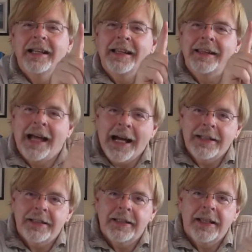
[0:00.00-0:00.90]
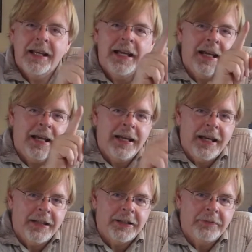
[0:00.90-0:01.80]
That's
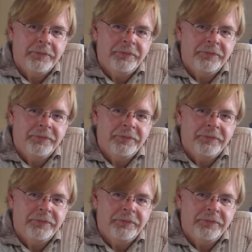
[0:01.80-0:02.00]
innate.